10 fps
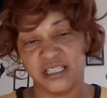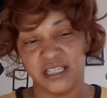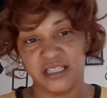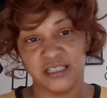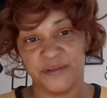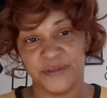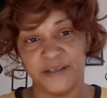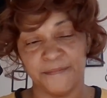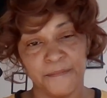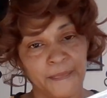said
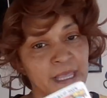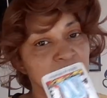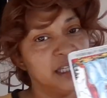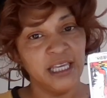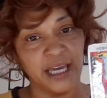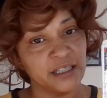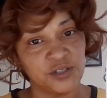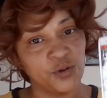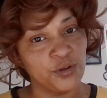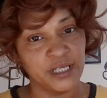something, he had a
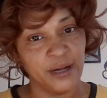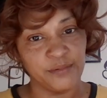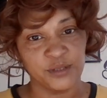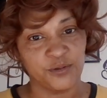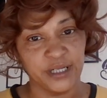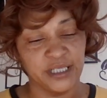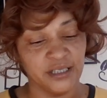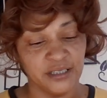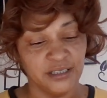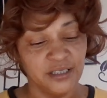story that was
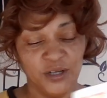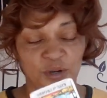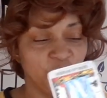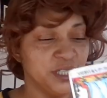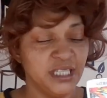greater, or